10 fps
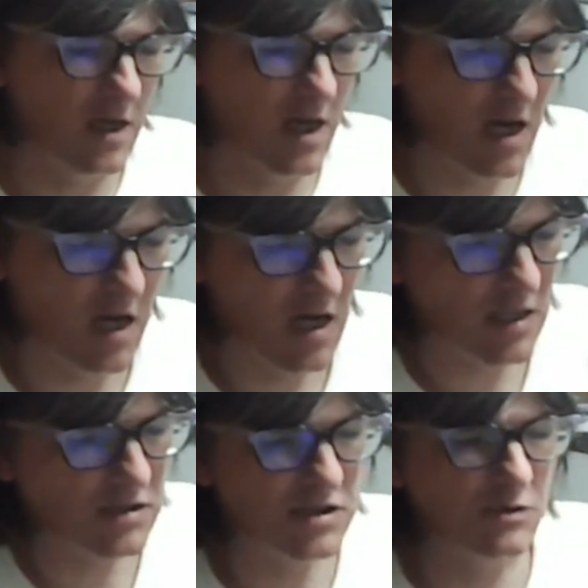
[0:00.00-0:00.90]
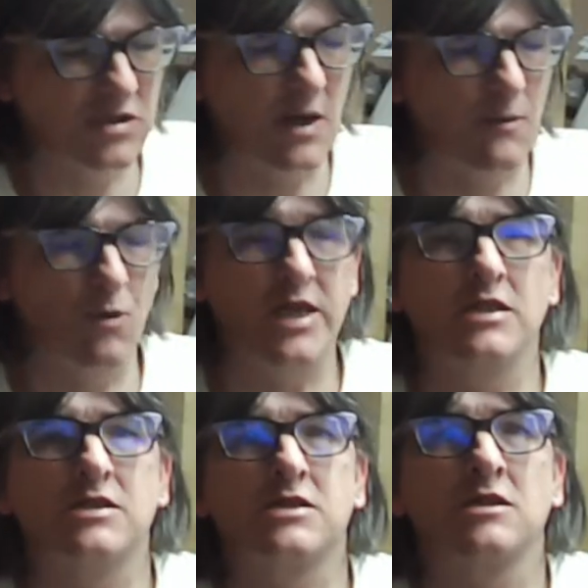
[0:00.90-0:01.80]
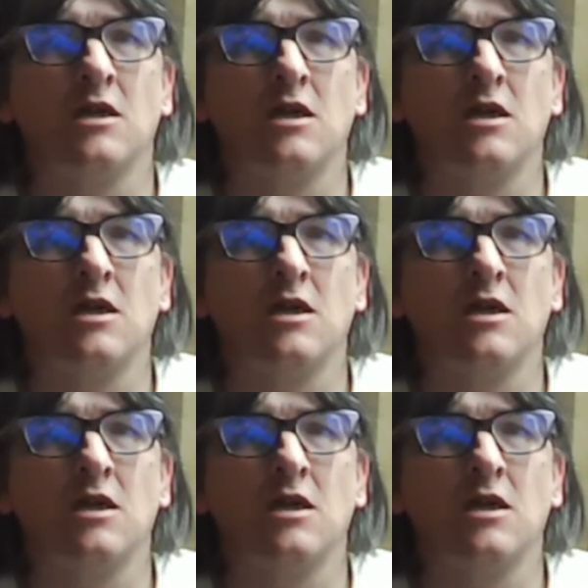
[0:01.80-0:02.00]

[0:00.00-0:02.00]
And so some weeks